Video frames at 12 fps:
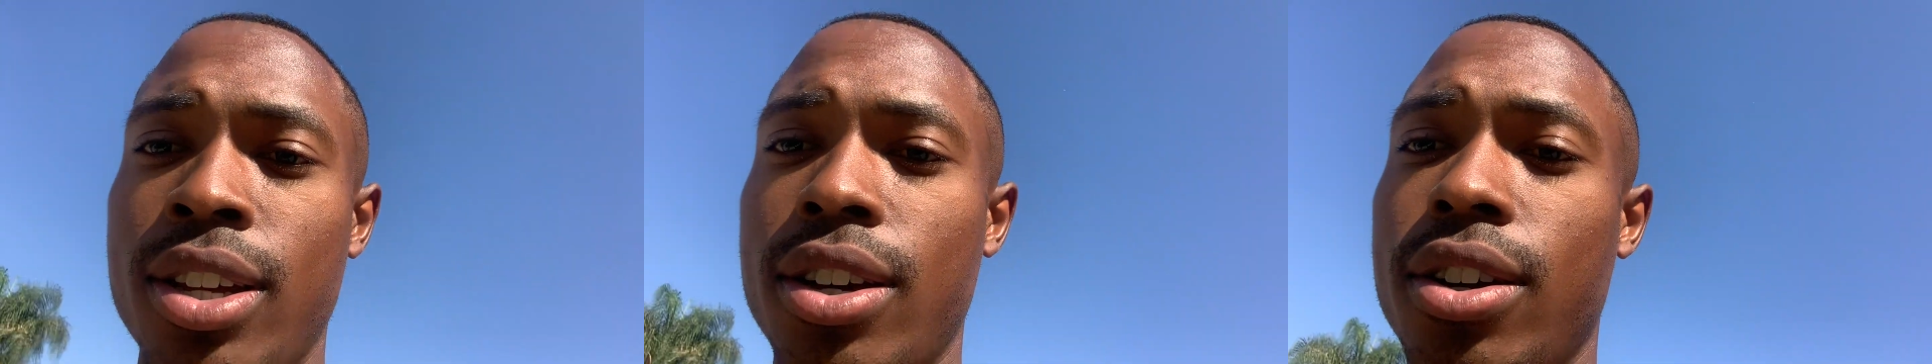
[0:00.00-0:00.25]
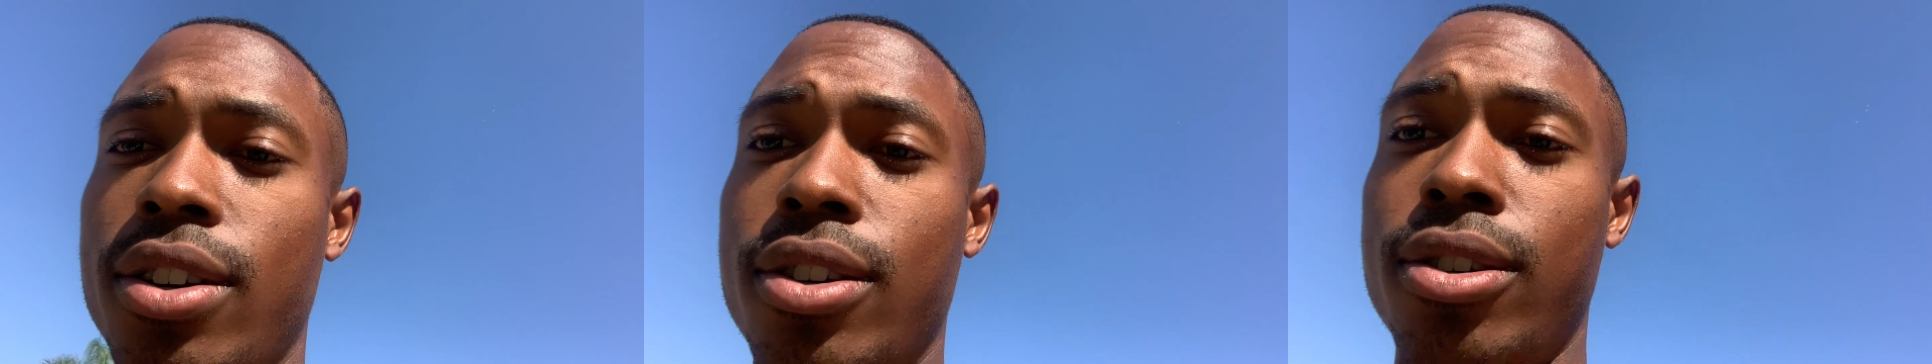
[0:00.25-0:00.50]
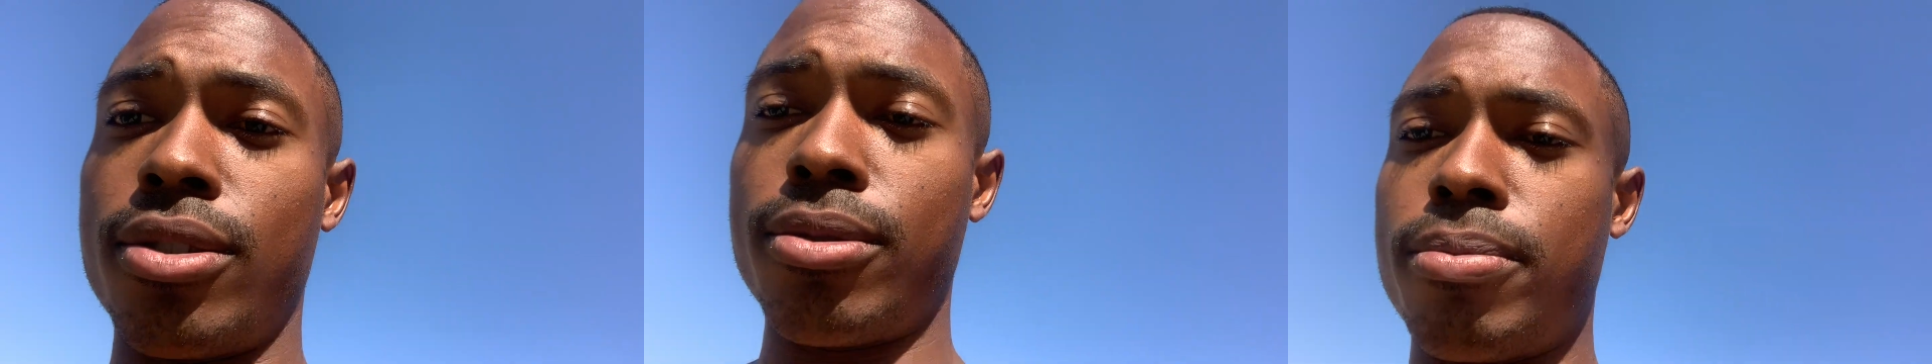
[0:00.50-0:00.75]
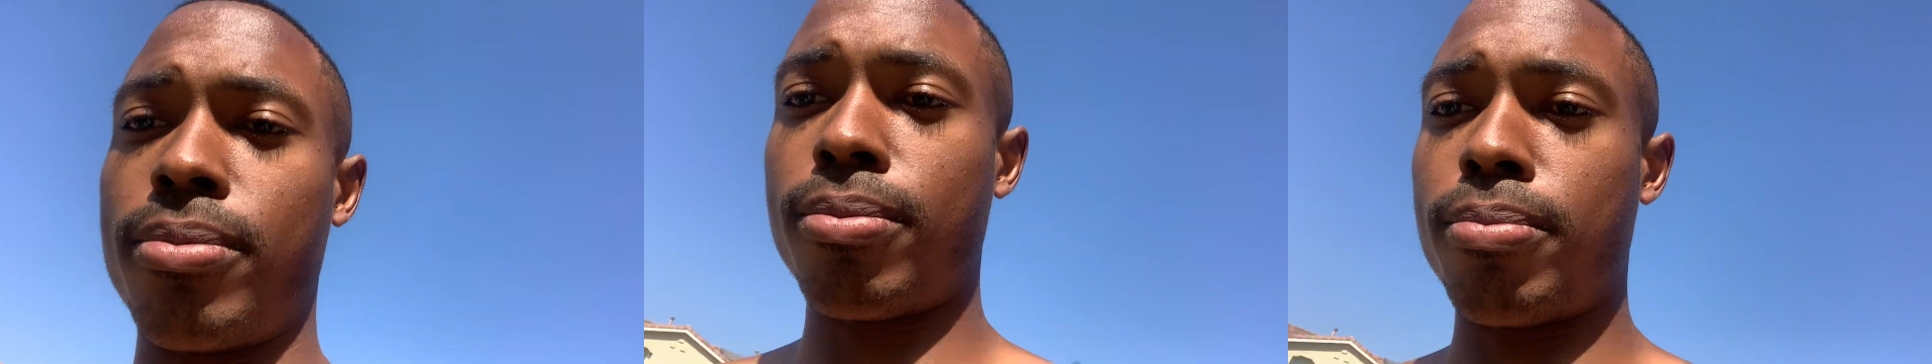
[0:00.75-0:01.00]

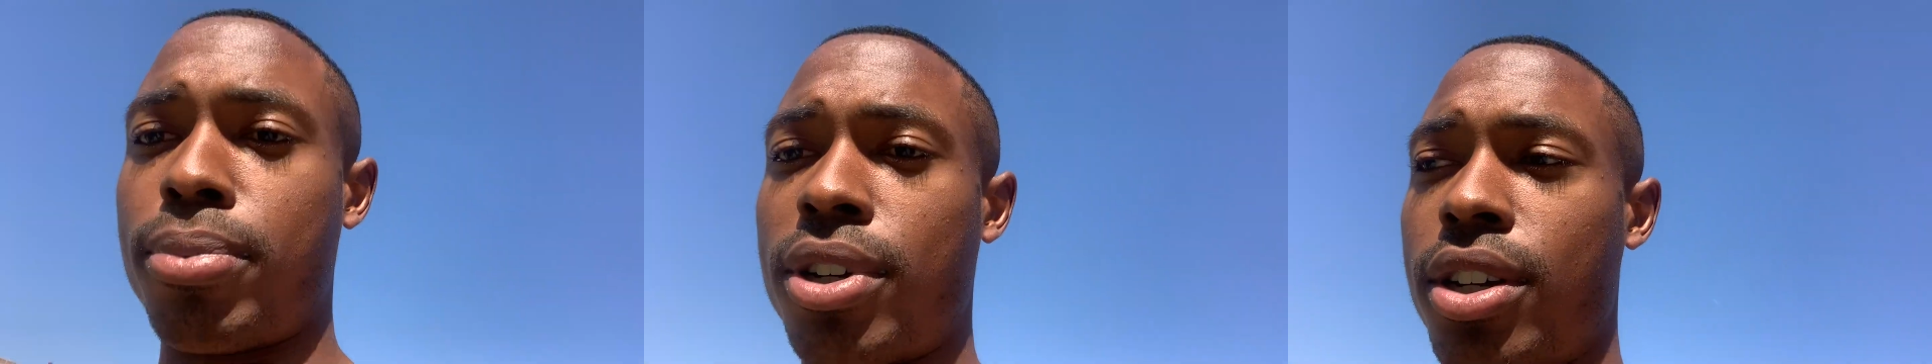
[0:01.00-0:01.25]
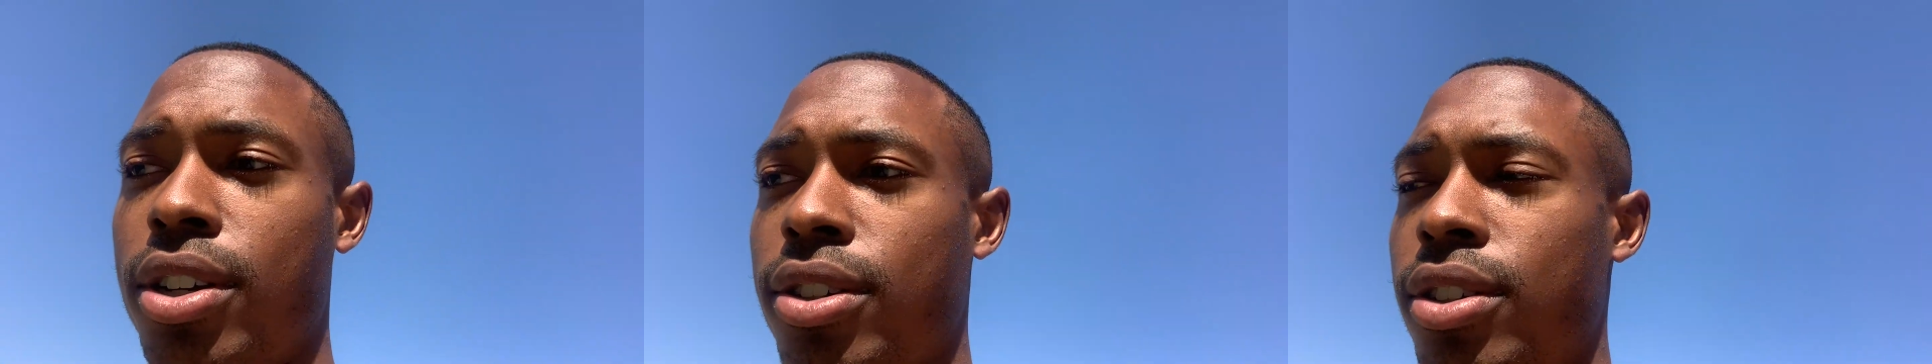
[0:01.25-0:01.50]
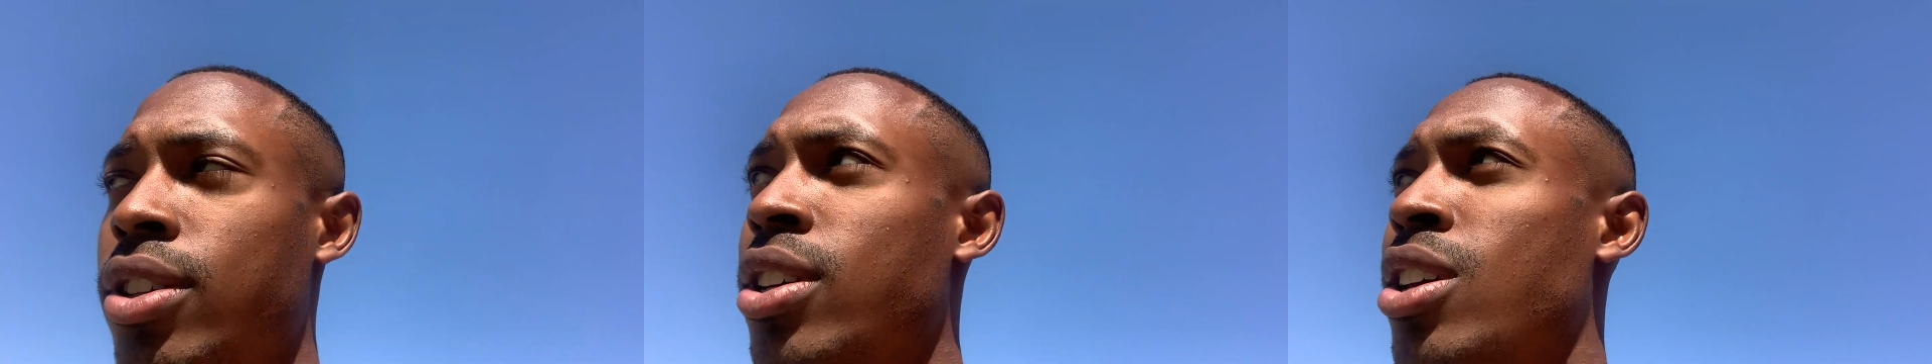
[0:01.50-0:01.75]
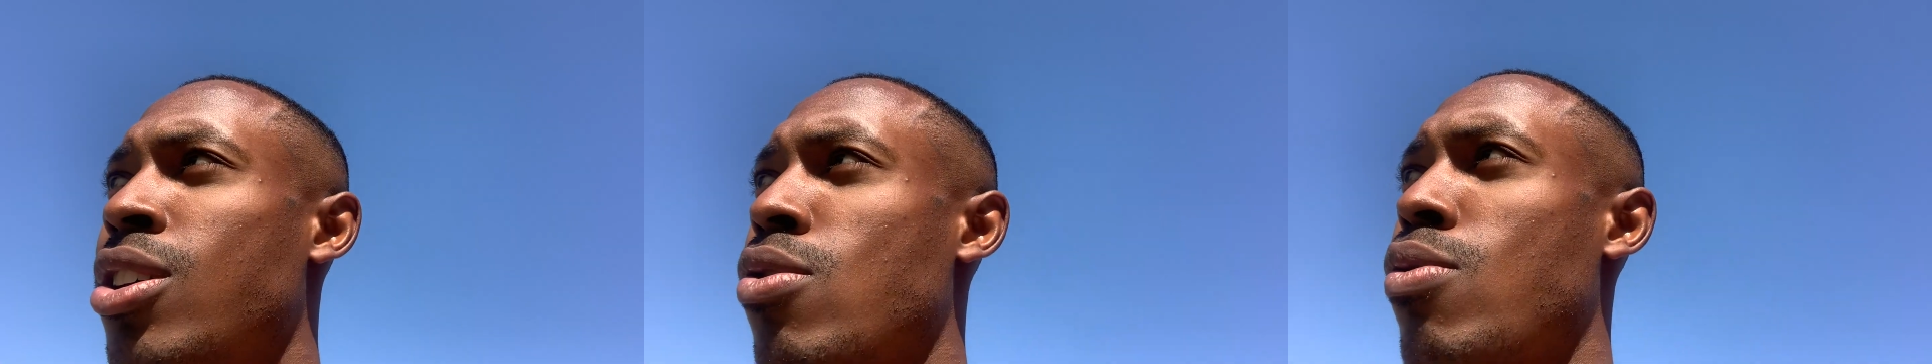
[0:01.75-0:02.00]
Um, but
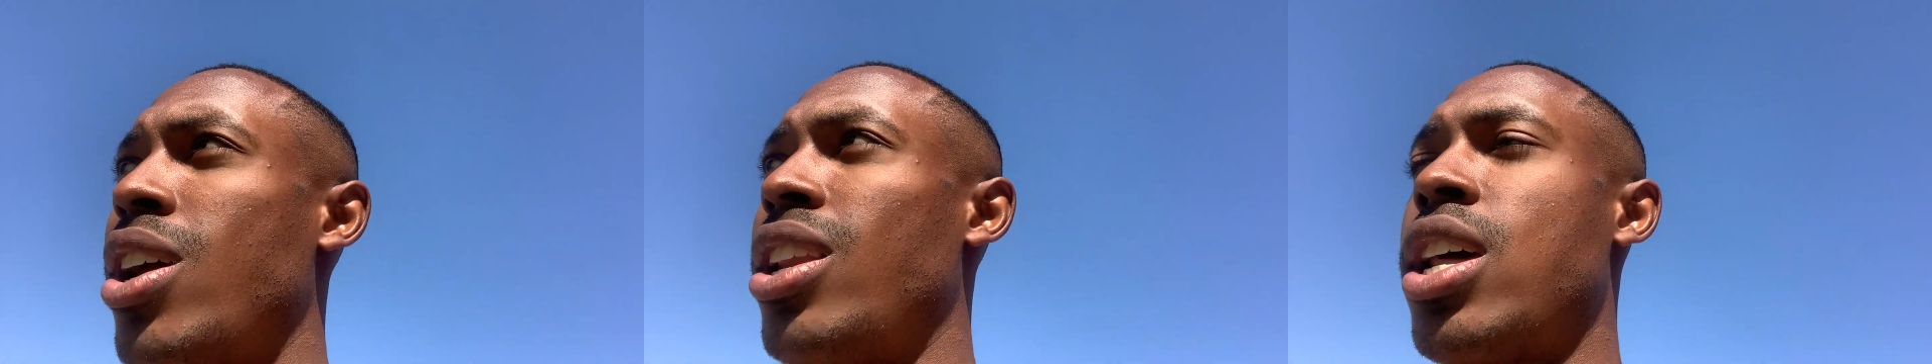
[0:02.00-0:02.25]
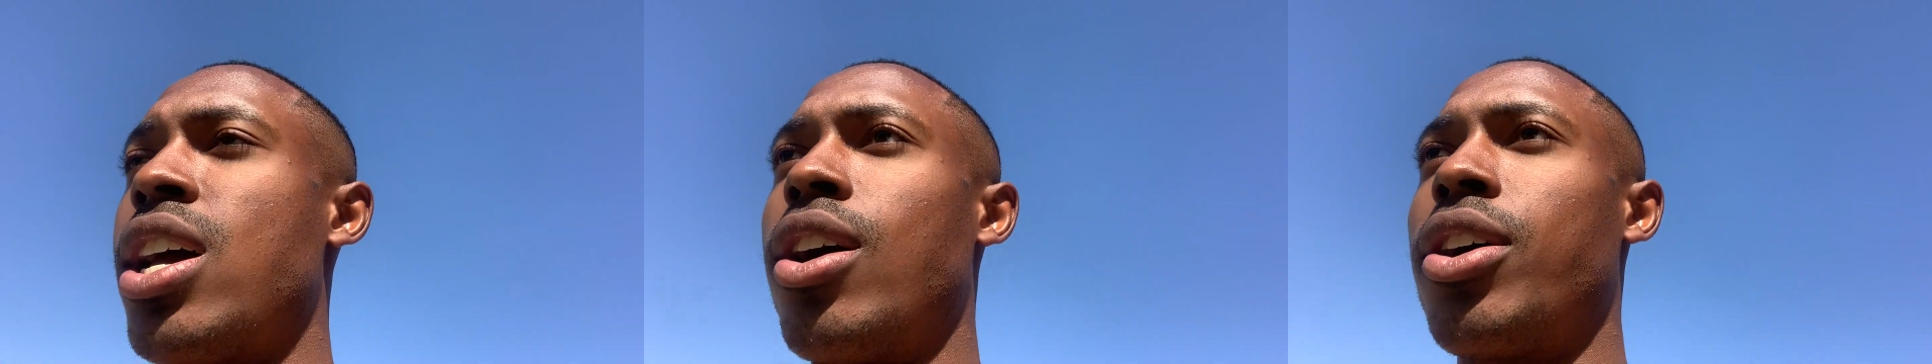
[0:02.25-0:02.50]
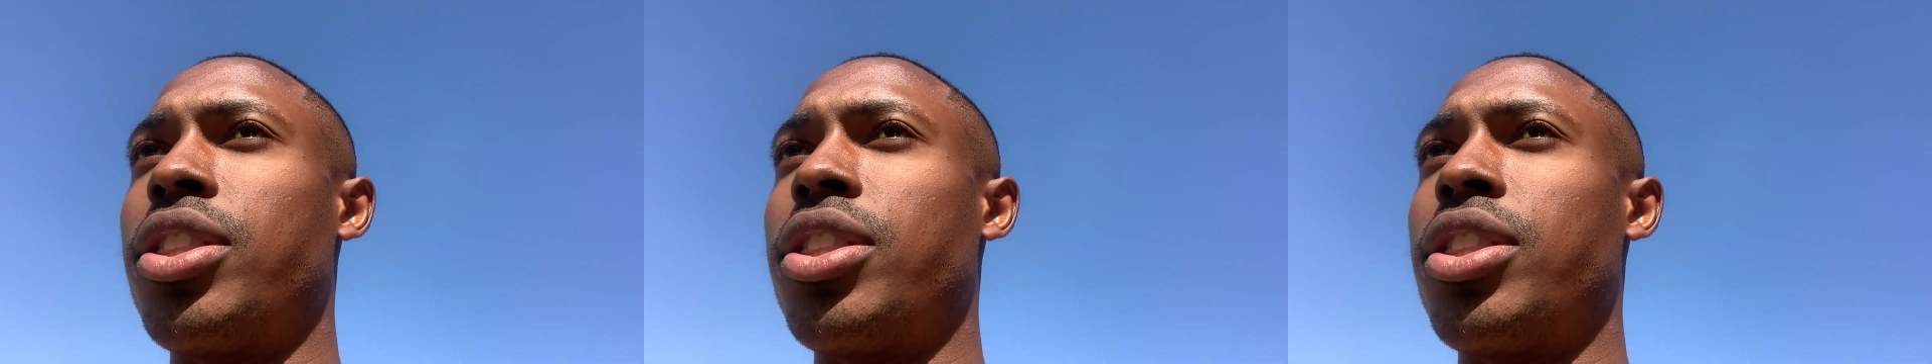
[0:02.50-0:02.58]
right now